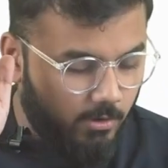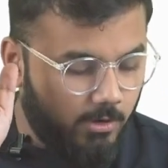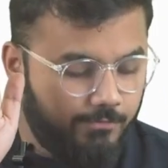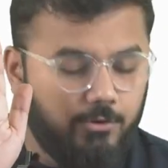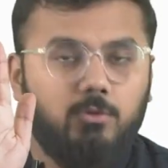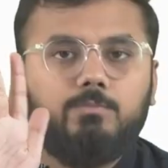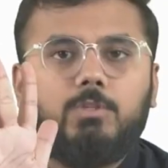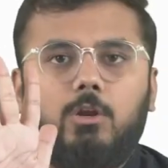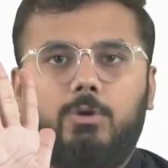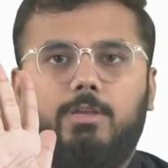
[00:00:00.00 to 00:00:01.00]
All of you,
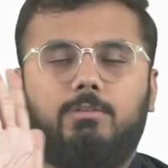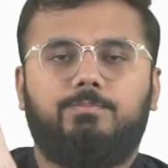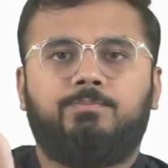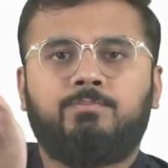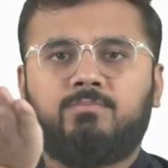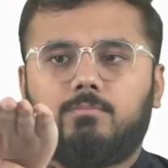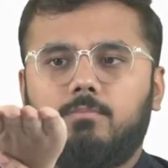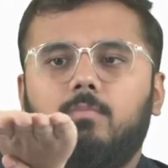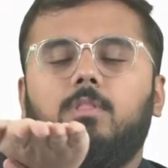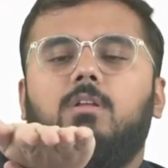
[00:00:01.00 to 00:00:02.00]
look here.
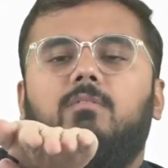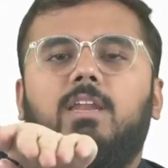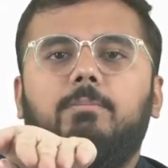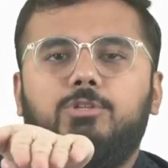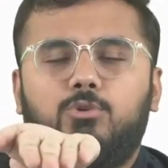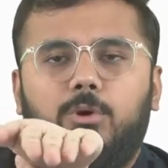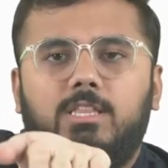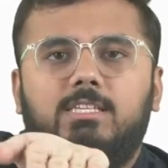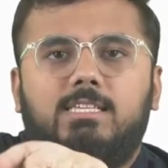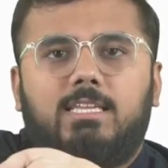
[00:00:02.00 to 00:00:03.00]
When I'm
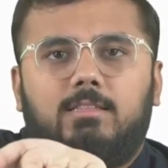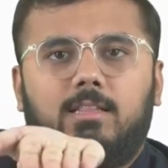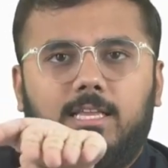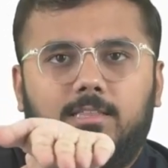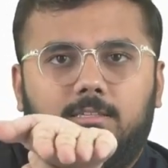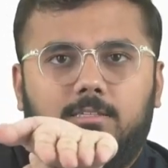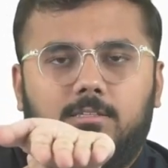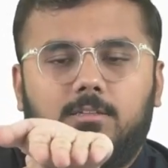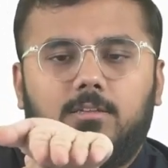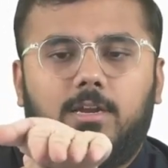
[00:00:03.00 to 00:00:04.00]
showing this like
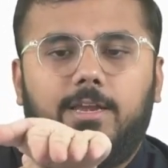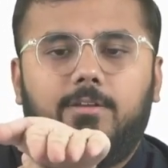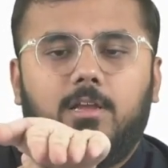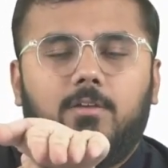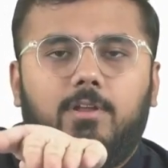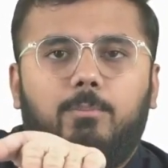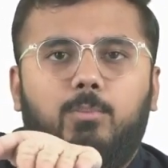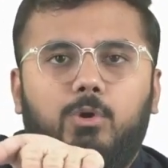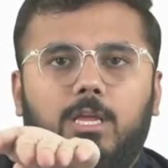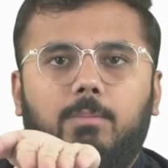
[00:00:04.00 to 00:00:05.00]
this, right? When I'm
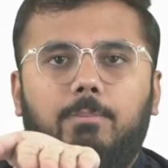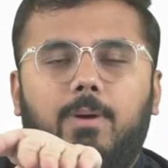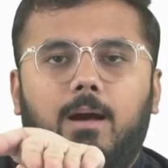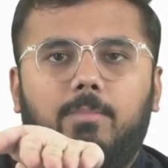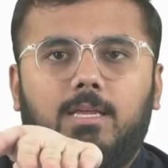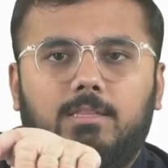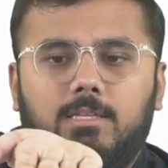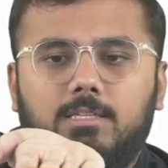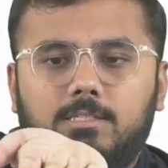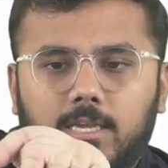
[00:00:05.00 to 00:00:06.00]
putting my palm like
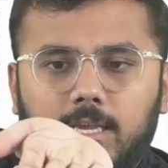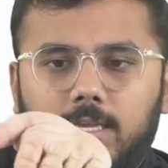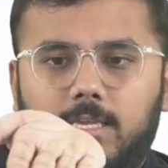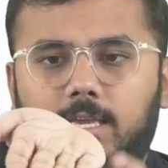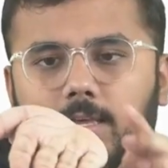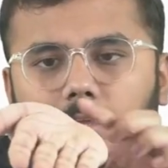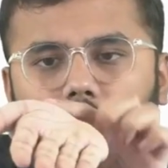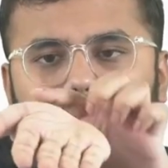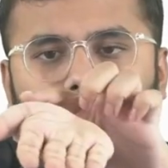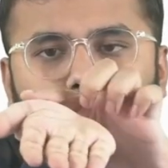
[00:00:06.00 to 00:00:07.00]
this,
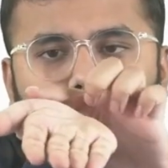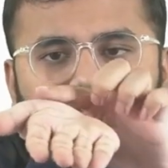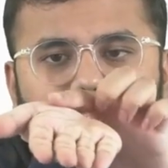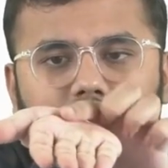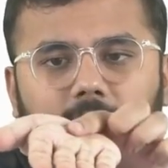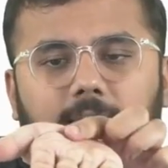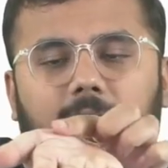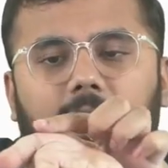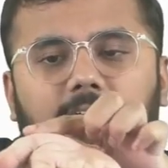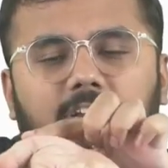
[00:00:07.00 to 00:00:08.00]
here you can see an
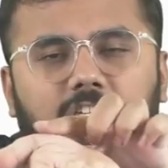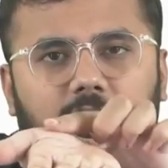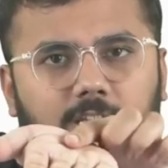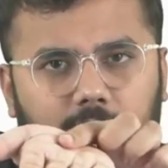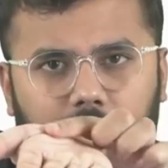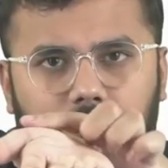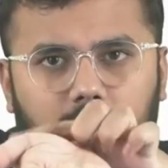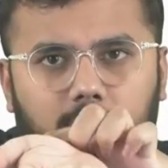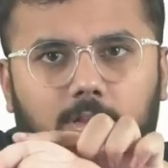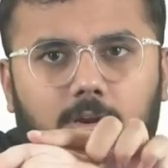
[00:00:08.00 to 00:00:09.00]
elevation here,
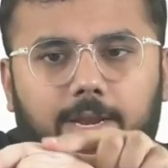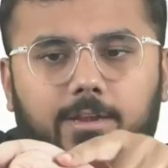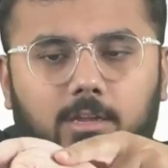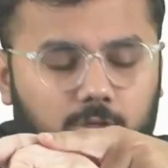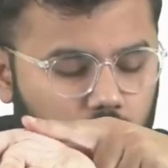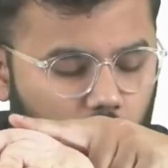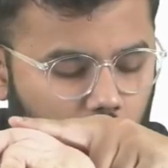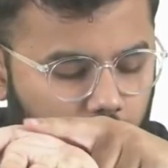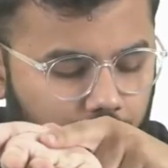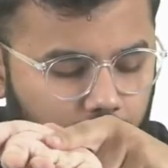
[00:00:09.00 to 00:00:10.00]
right? So
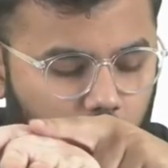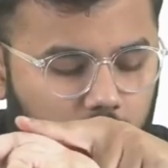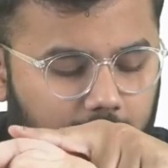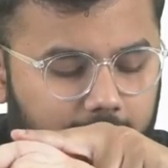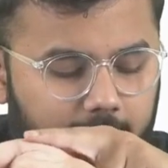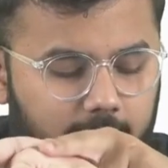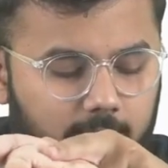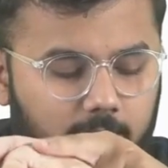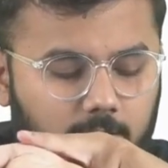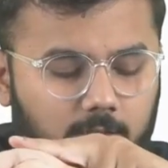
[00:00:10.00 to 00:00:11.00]
all of you don't write
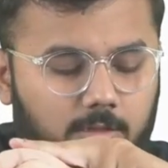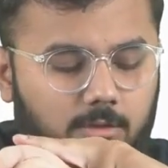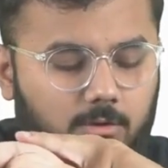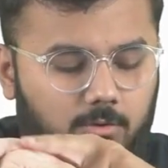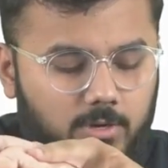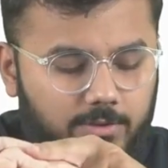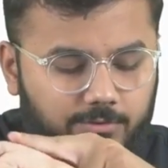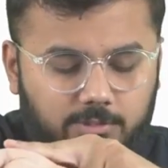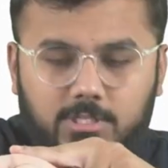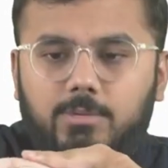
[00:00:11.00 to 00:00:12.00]
anything. Only
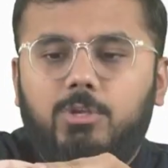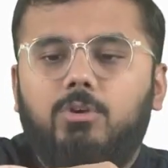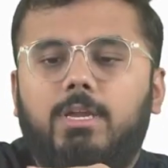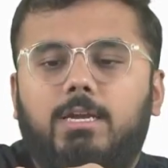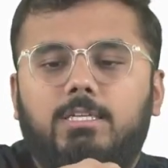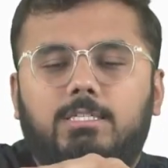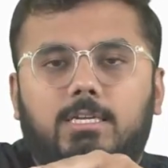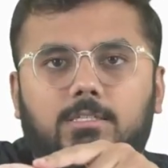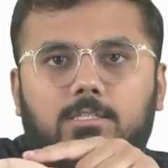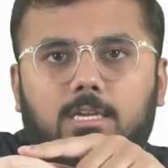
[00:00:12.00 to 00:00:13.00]
if you see me, you can
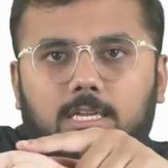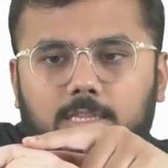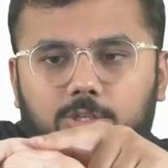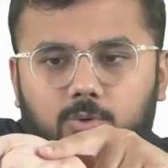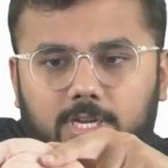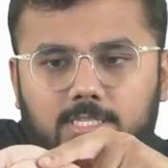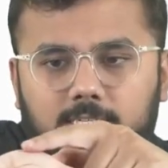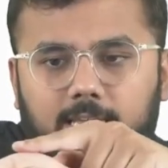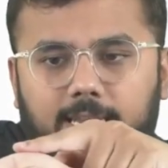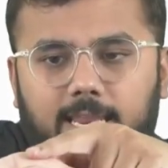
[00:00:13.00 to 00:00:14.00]
understand this. You can
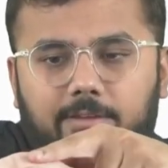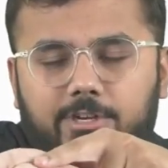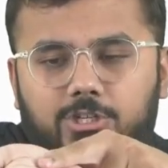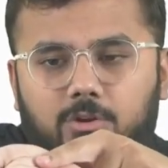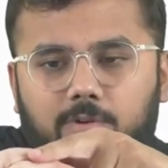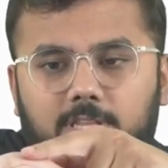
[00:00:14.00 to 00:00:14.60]
see an elevation over.